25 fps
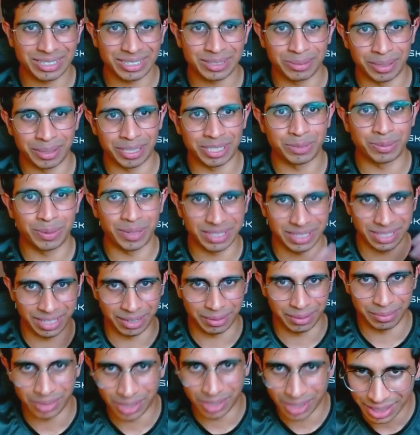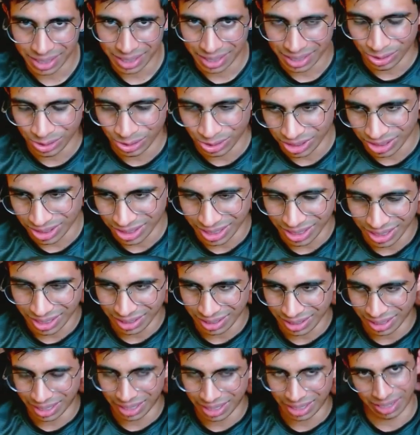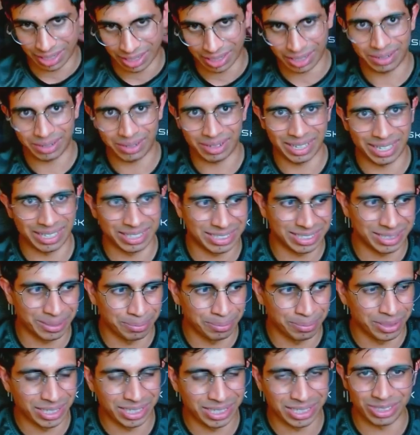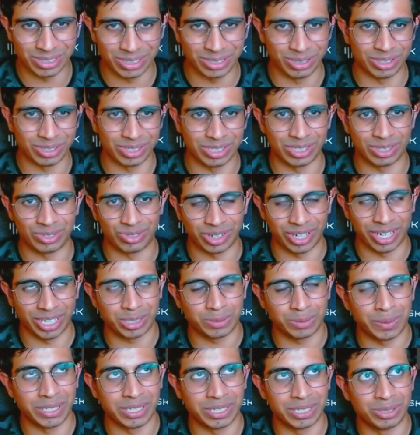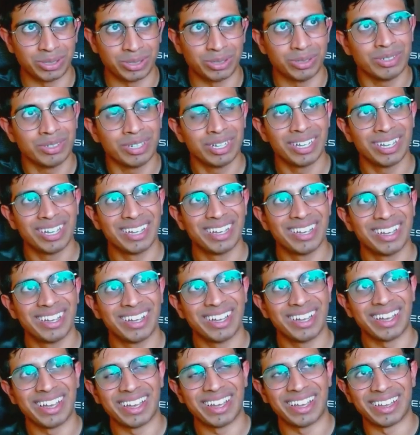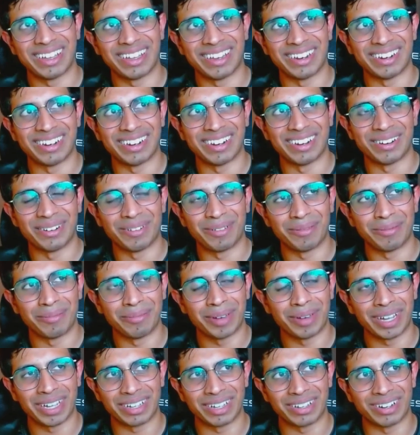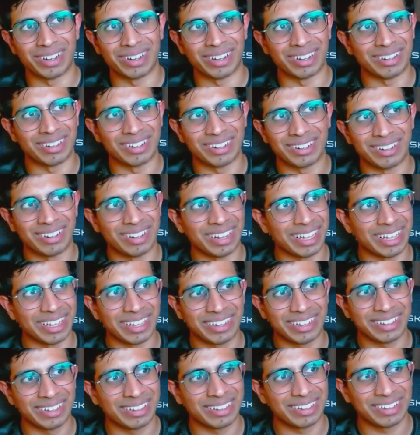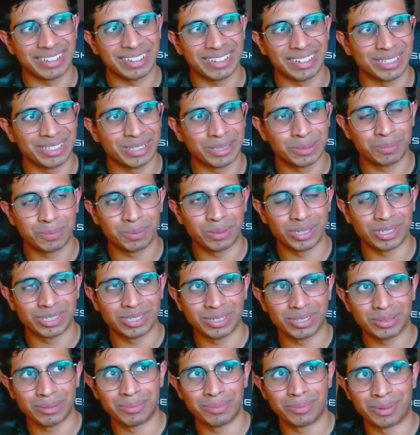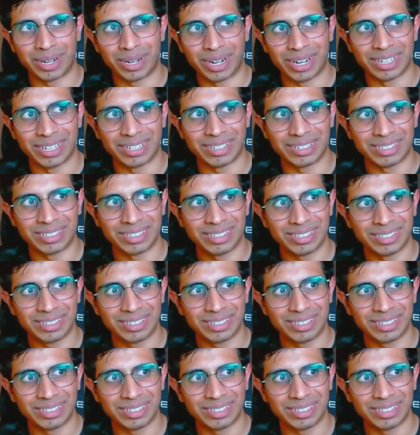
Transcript: the main space that I'm really interested in, and like, hence I'm building solutions for that space too. And my God, like his personal brand,